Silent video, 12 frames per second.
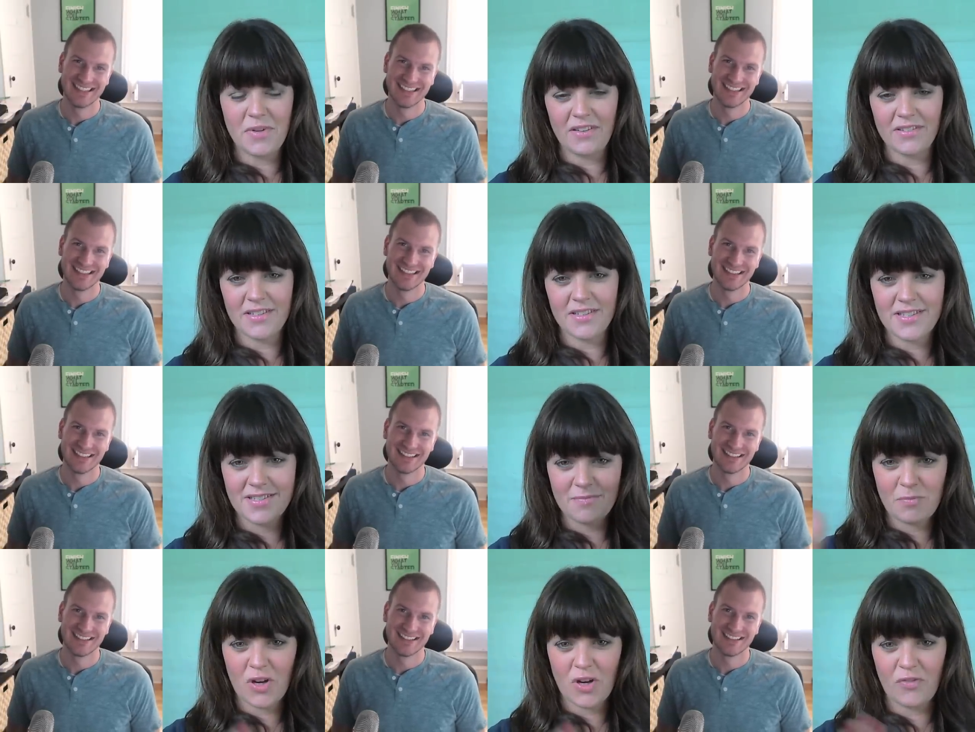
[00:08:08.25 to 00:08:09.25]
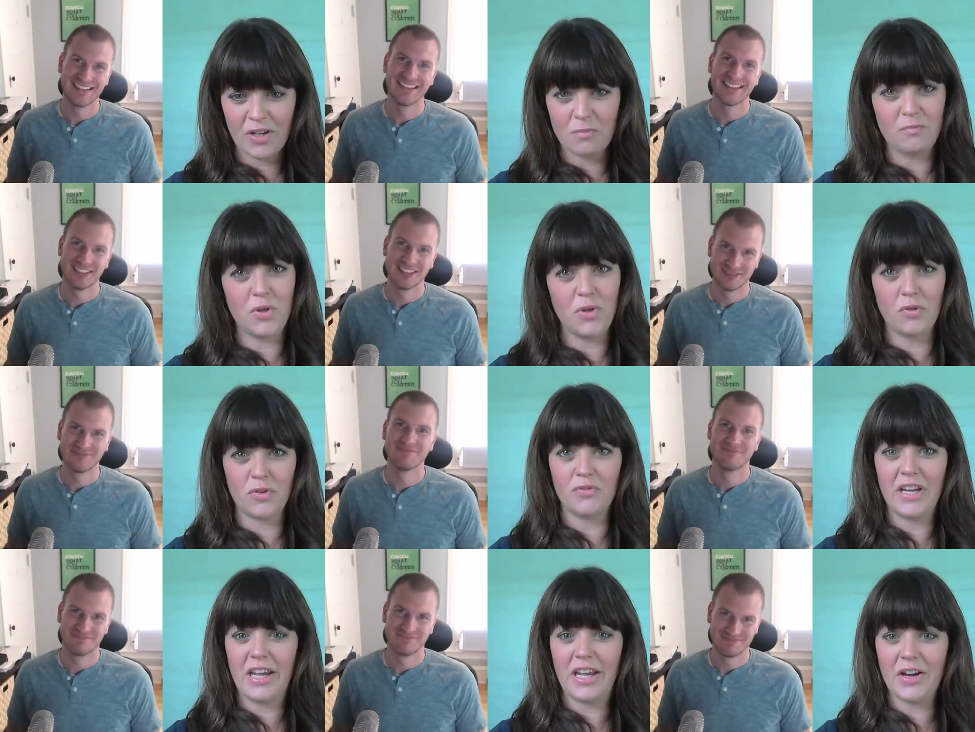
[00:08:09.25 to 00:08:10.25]
Speaker 1: being this perfect, beautiful
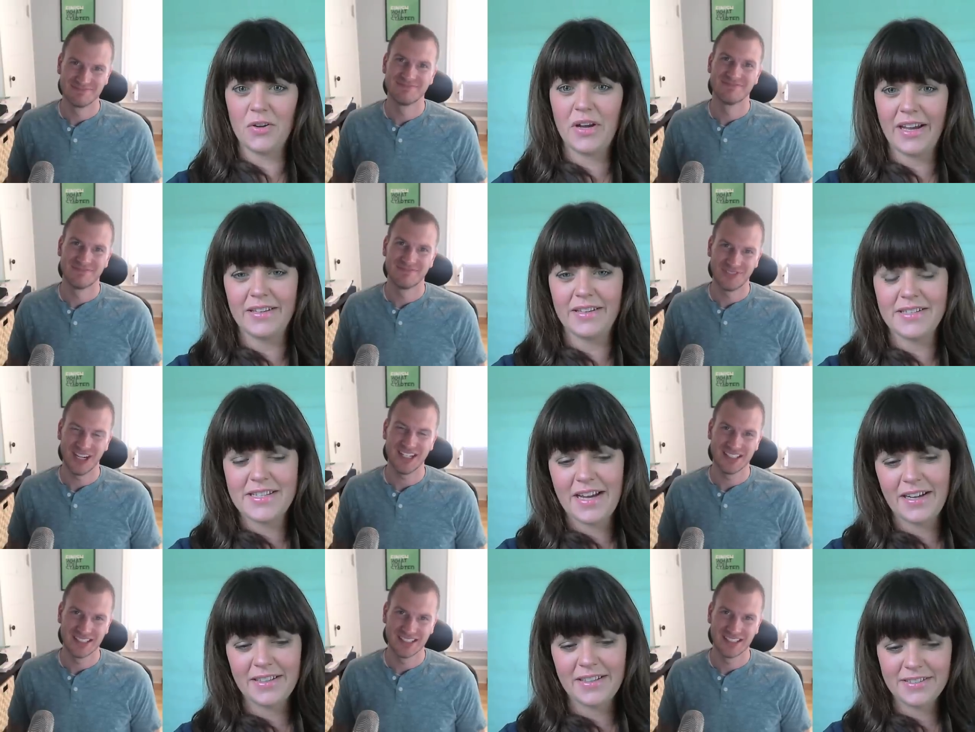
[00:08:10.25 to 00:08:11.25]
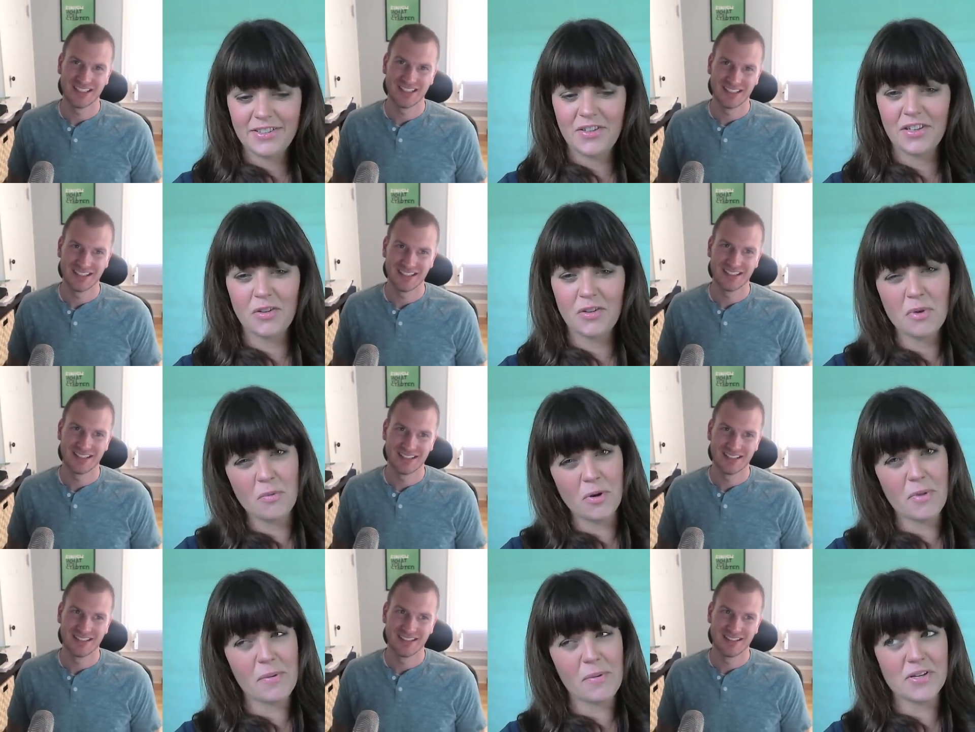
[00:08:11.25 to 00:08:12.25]
video. And right. uh, you get a little bit more of
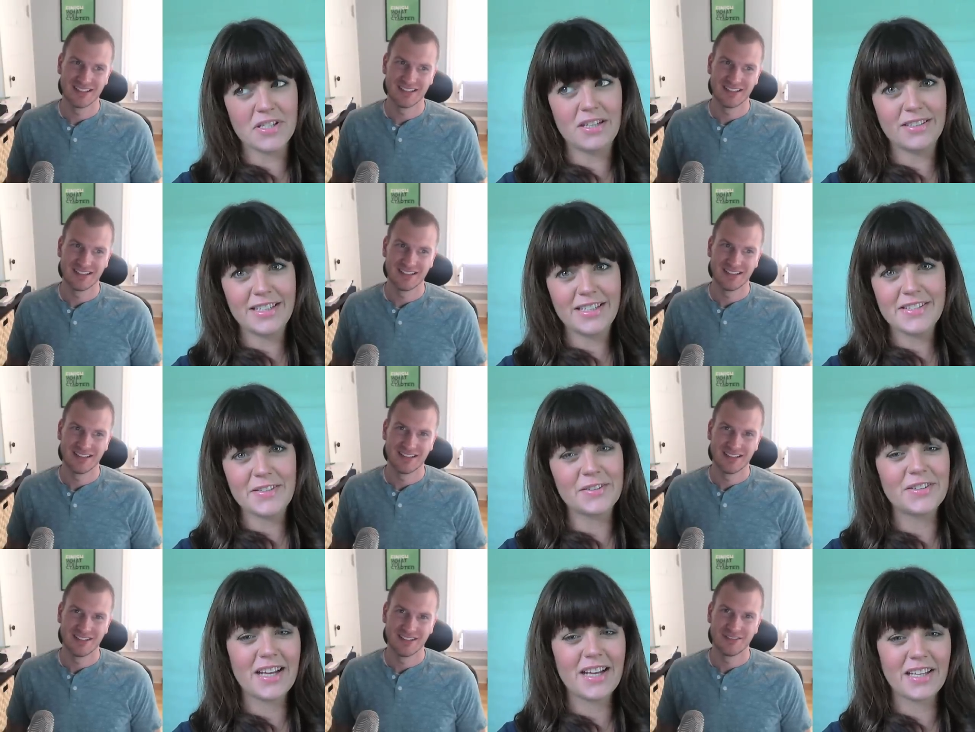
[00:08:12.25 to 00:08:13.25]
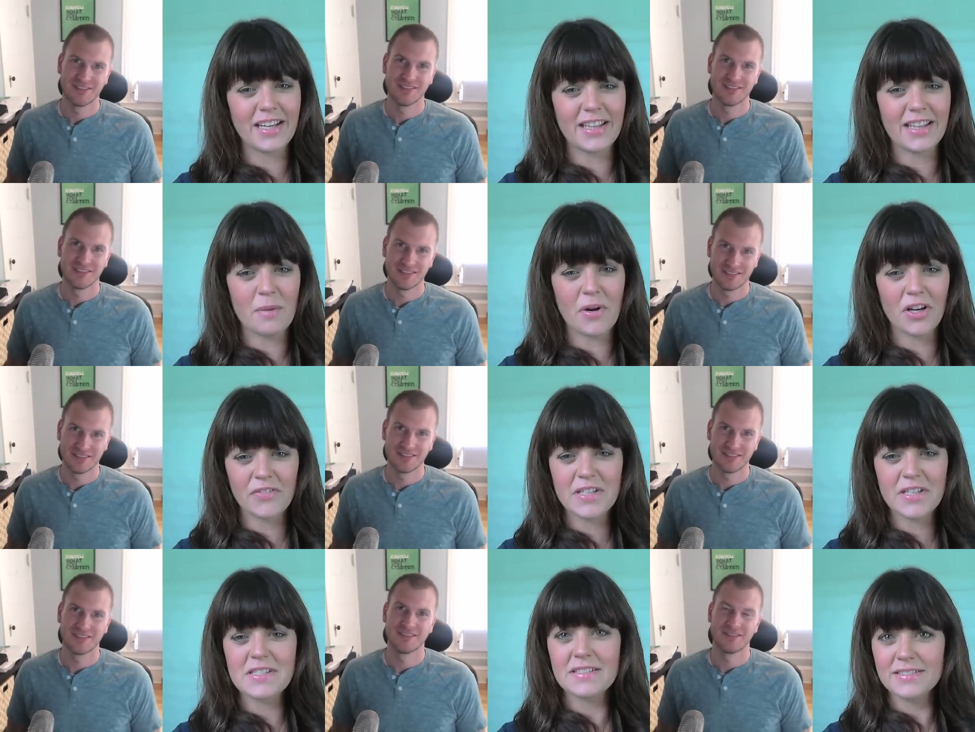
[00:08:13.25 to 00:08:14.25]
my personality. So I like that part of
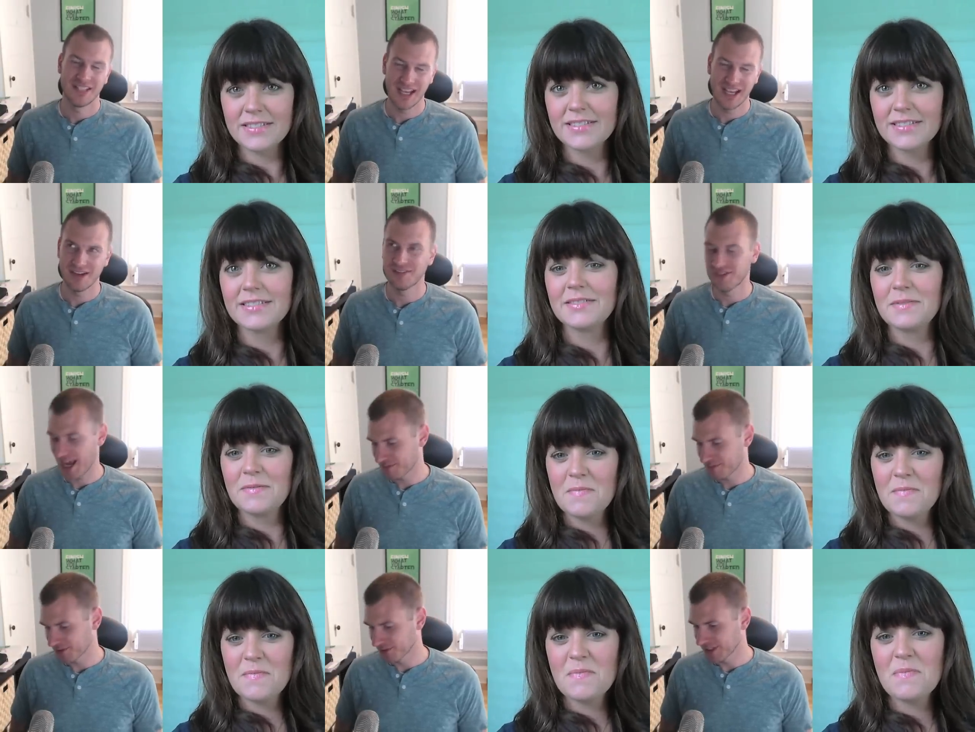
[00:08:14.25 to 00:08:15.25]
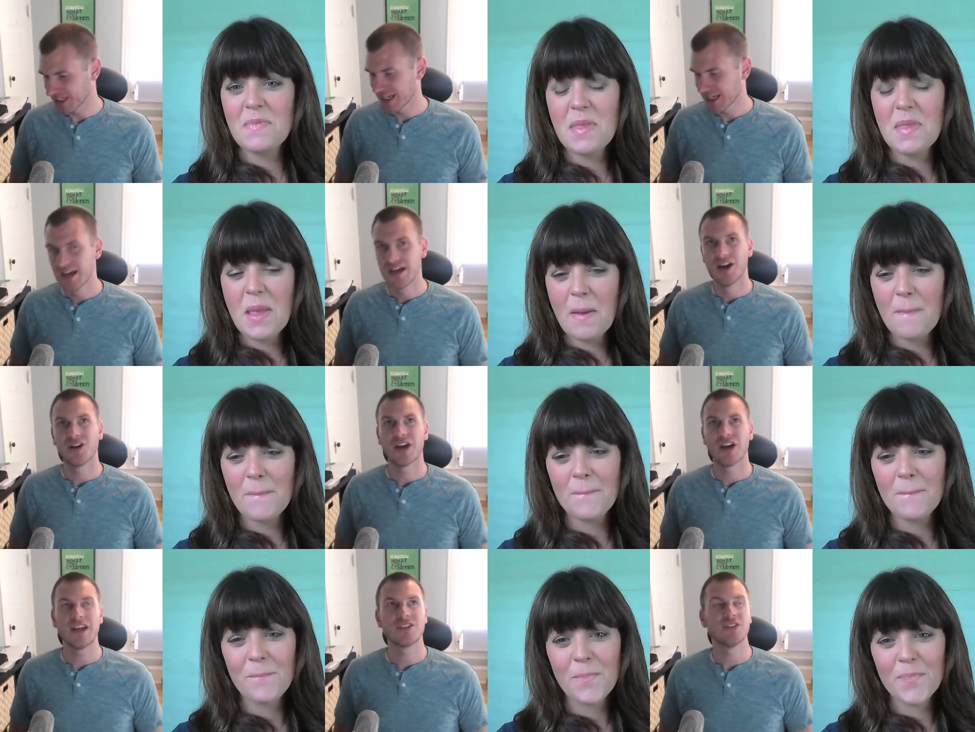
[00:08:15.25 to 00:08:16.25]
it.
Speaker 2: Yeah, absolutely.
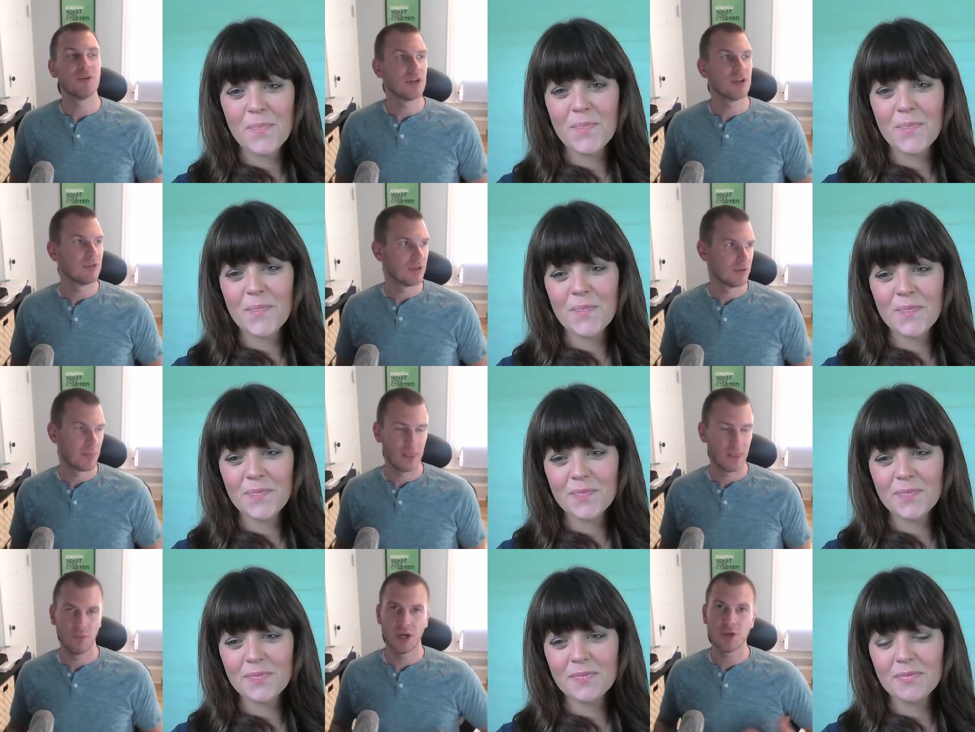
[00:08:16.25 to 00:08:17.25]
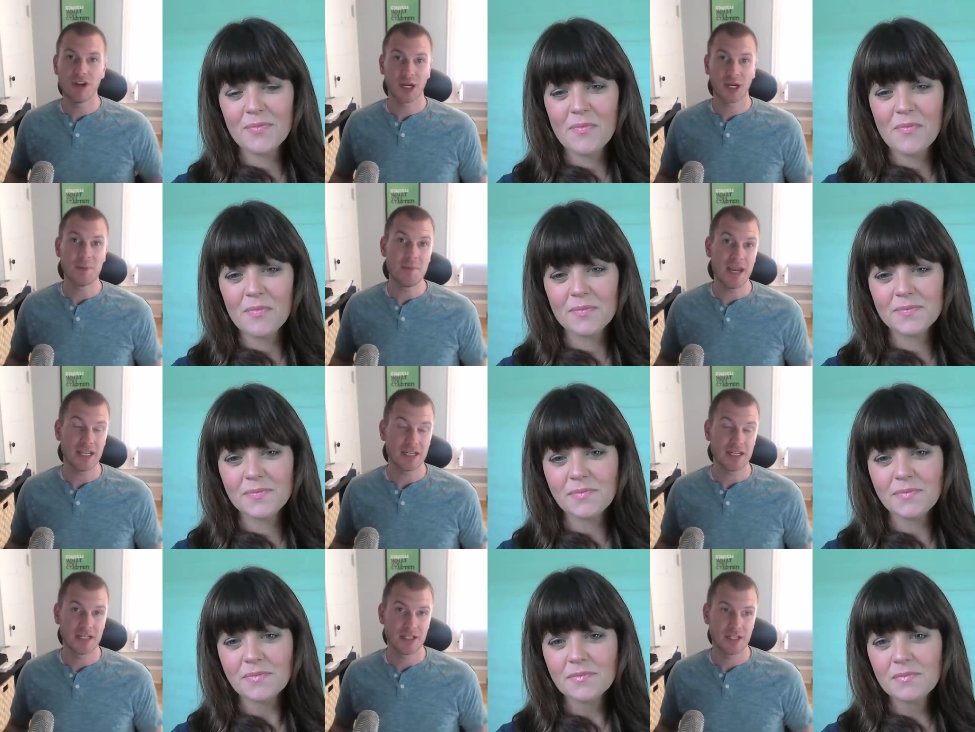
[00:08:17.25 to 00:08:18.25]
Okay, so you're what do you
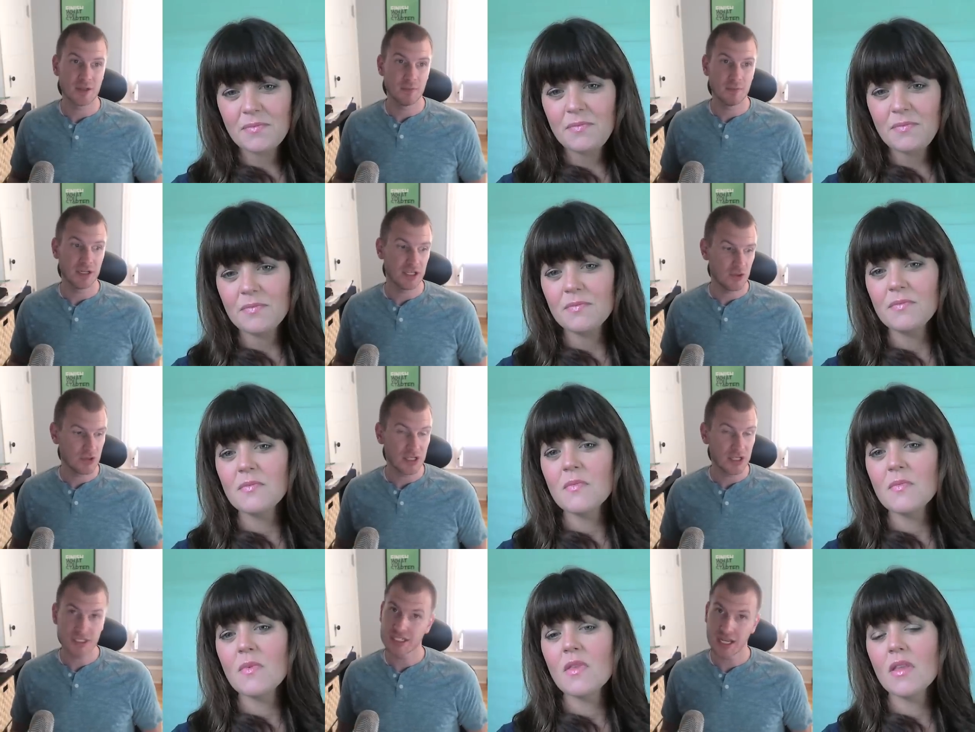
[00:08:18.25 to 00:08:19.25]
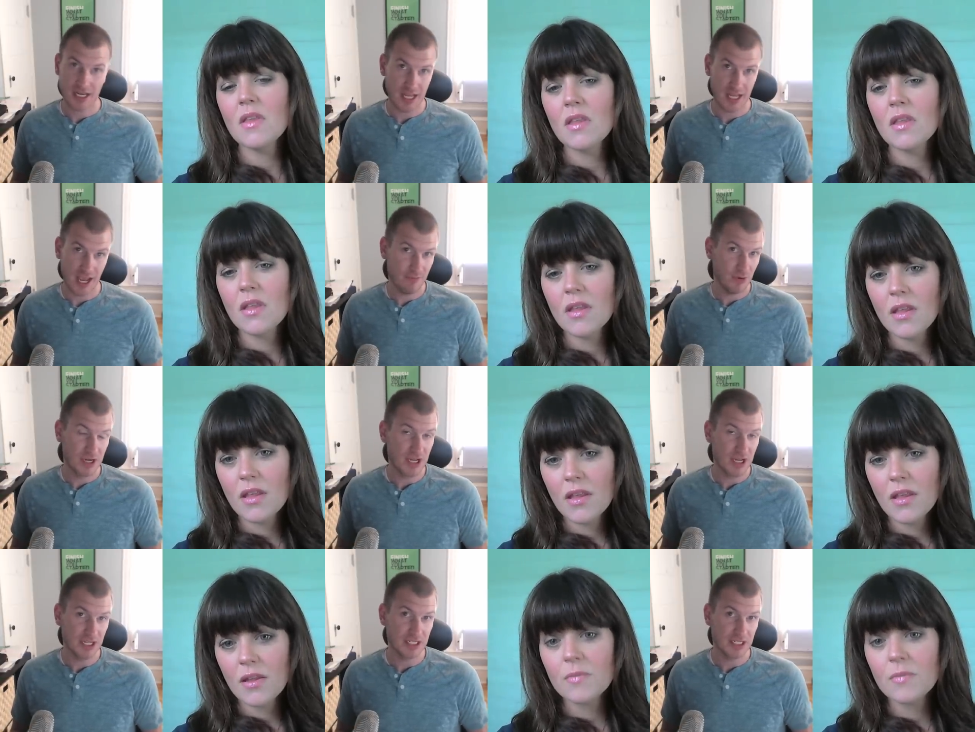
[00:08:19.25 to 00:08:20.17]
recommend to somebody who doesn't yet have one done